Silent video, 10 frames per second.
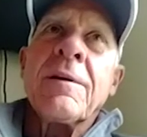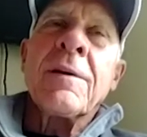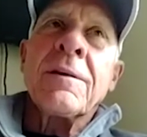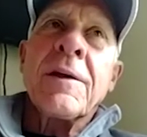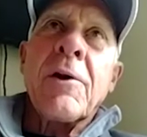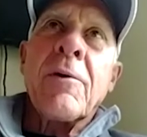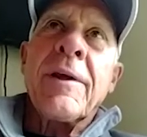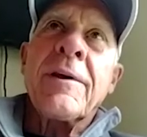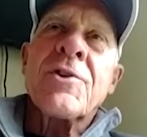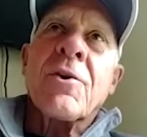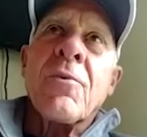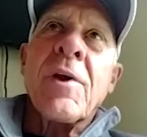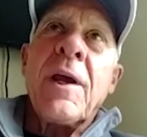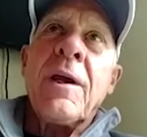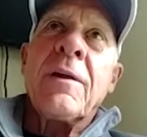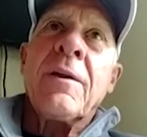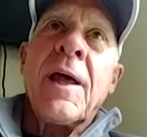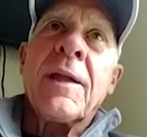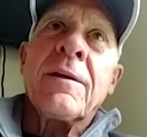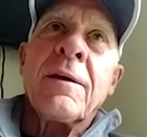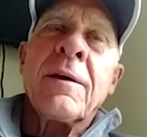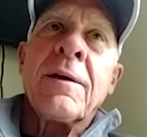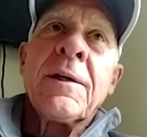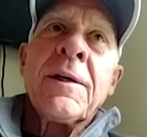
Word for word: Larry has created that uh,